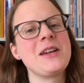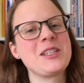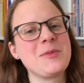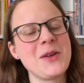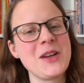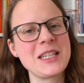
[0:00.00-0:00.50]

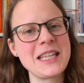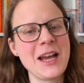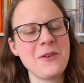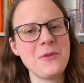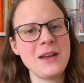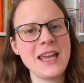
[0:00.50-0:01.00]
picture books
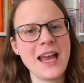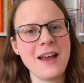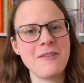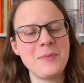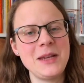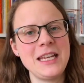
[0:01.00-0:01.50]
that we
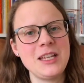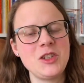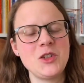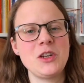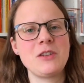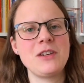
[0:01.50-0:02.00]
have been
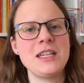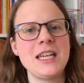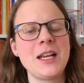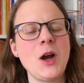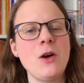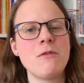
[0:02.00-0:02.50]
enjoying
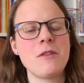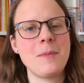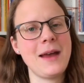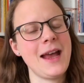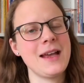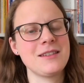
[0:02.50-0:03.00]
reading over the
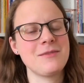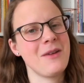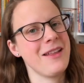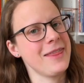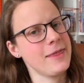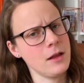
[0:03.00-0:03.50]
past
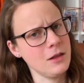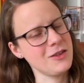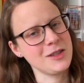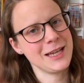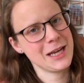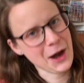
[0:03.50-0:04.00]
month
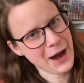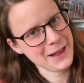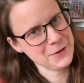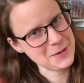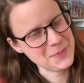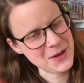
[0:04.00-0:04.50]
alongside our
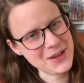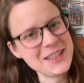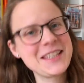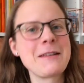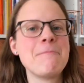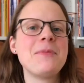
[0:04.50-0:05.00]
Halloween
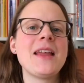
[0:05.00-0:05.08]
books.